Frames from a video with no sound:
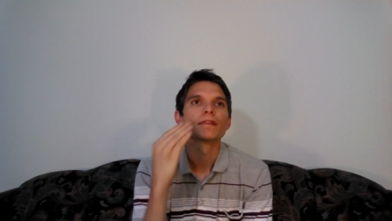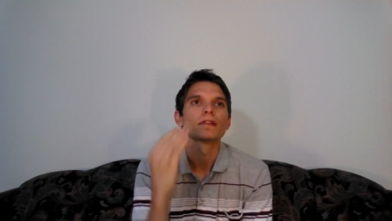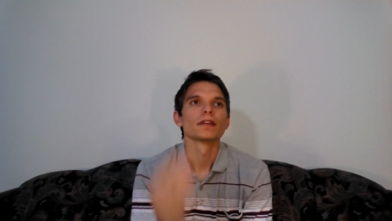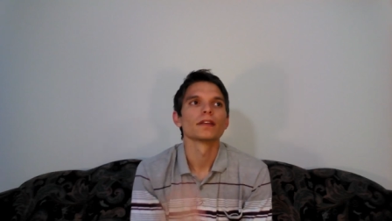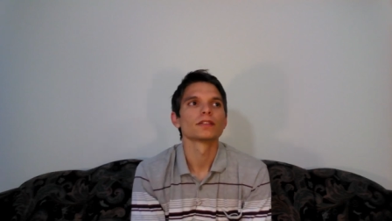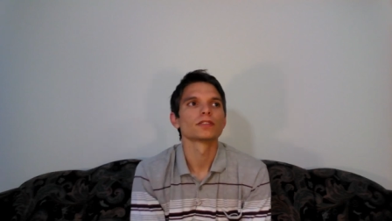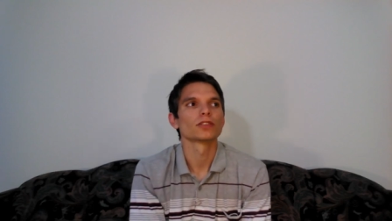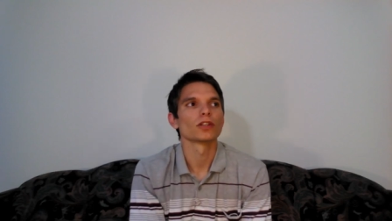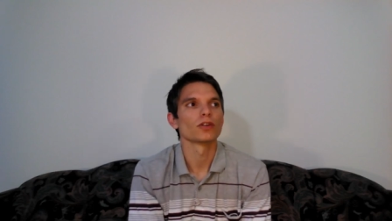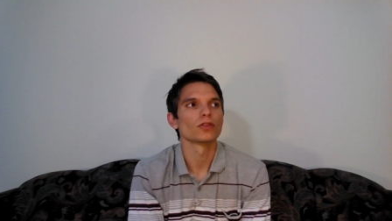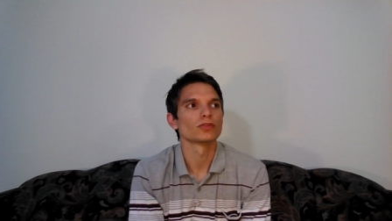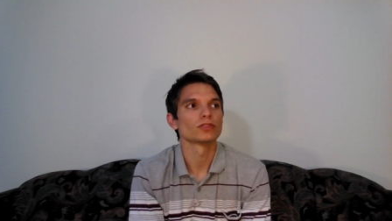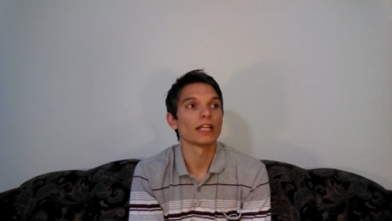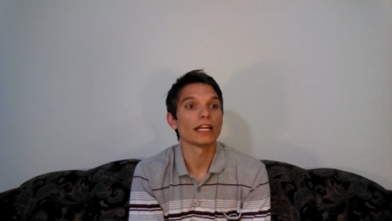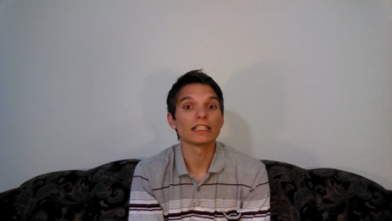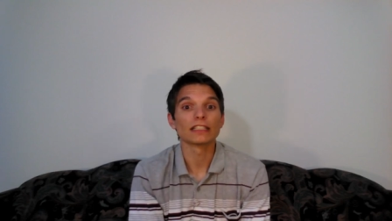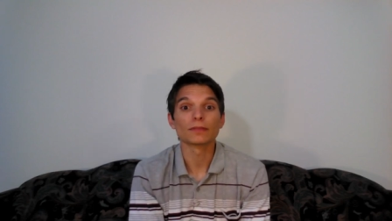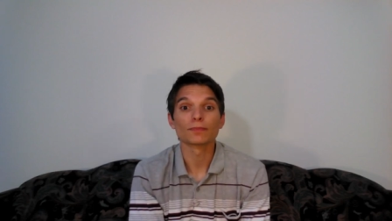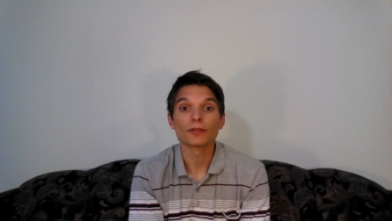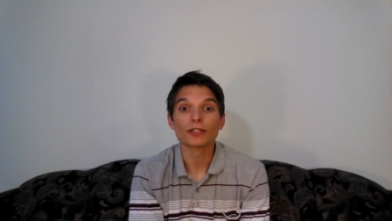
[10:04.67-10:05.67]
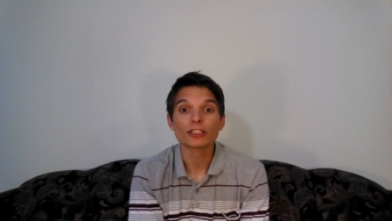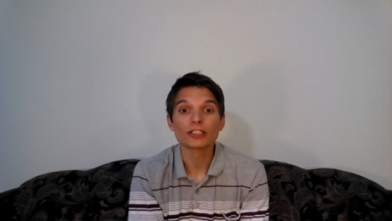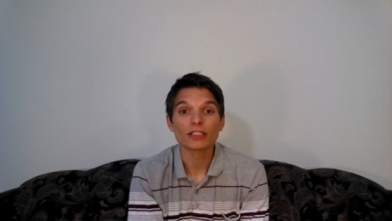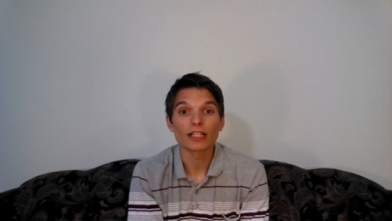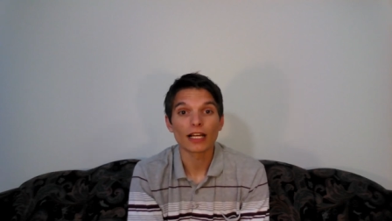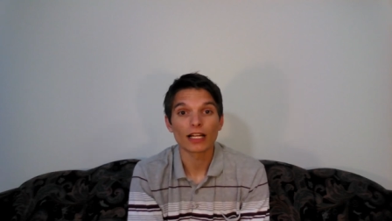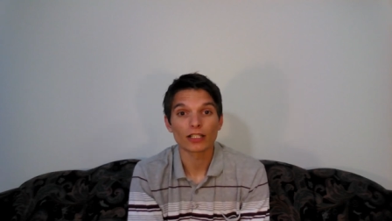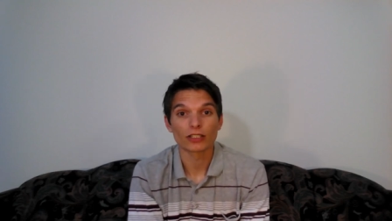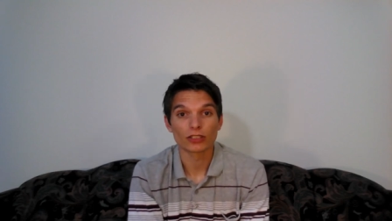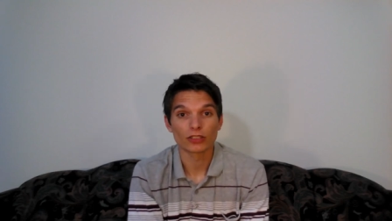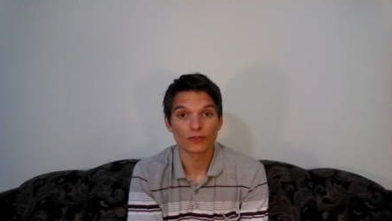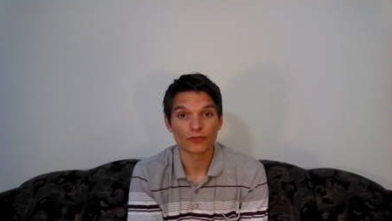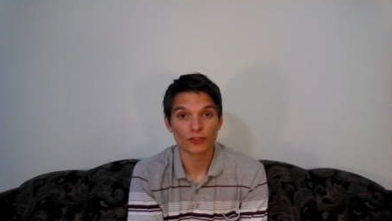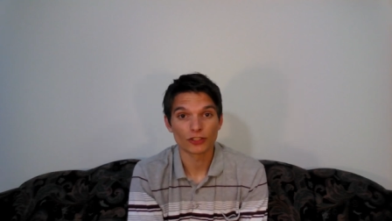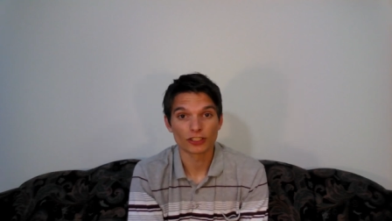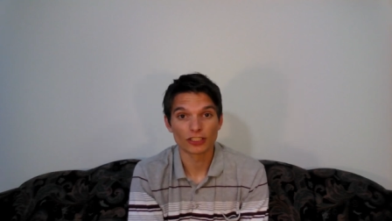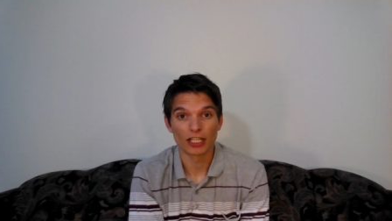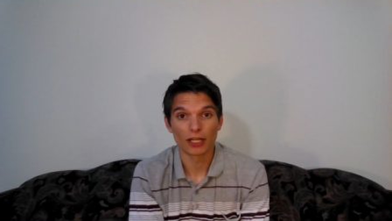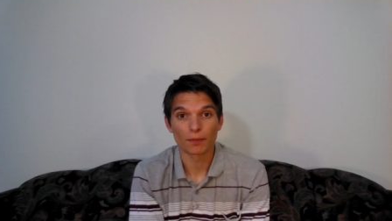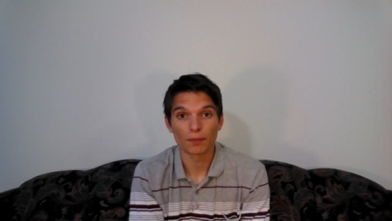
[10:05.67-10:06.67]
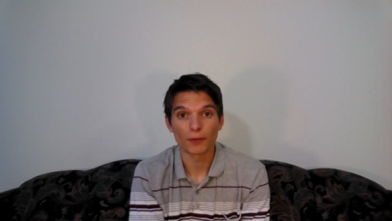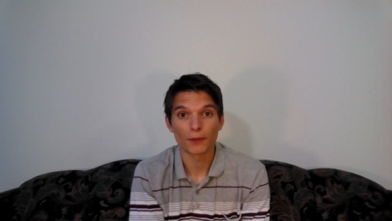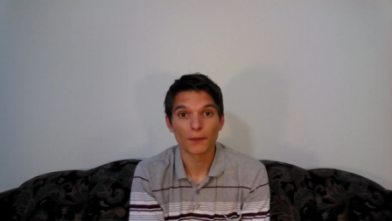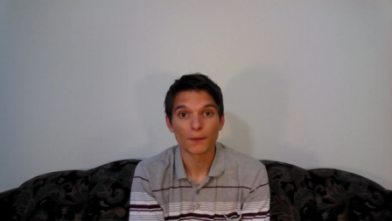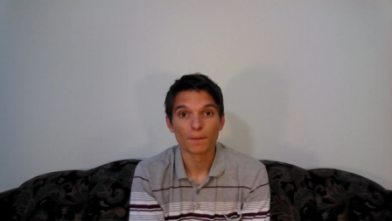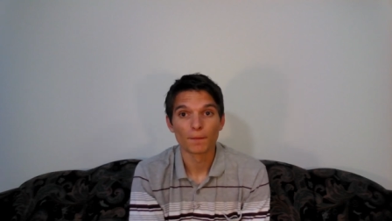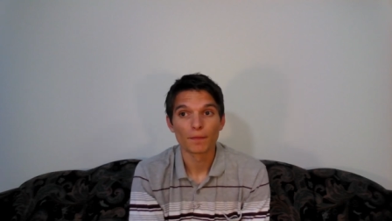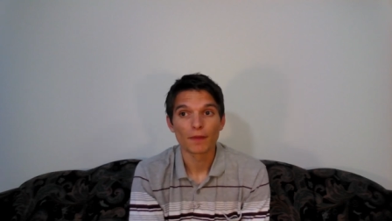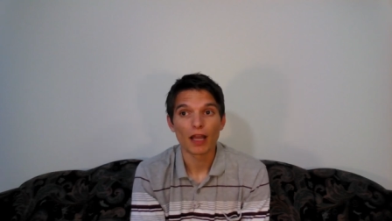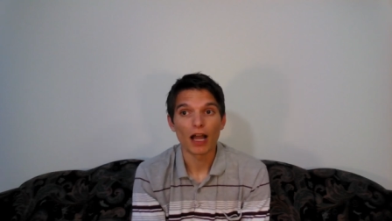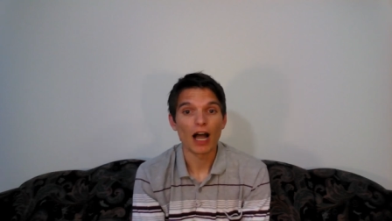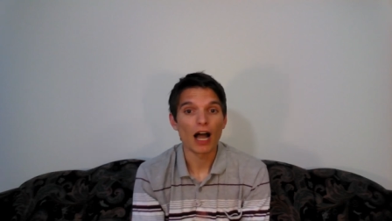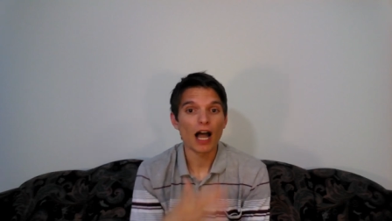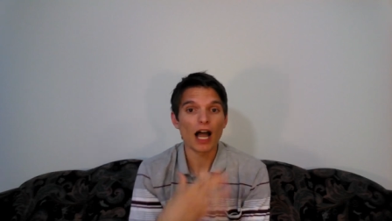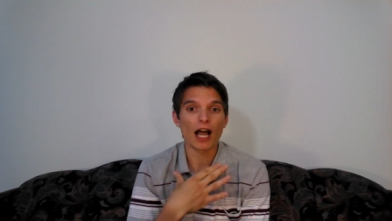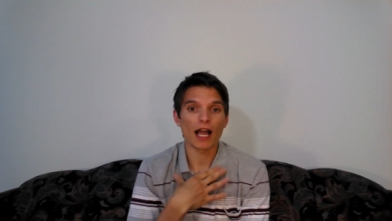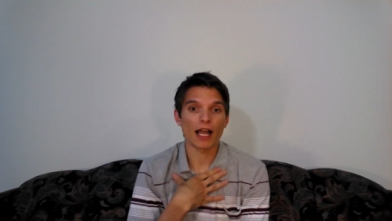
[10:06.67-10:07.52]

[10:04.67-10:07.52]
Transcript: so take the bridge analogy, for example. I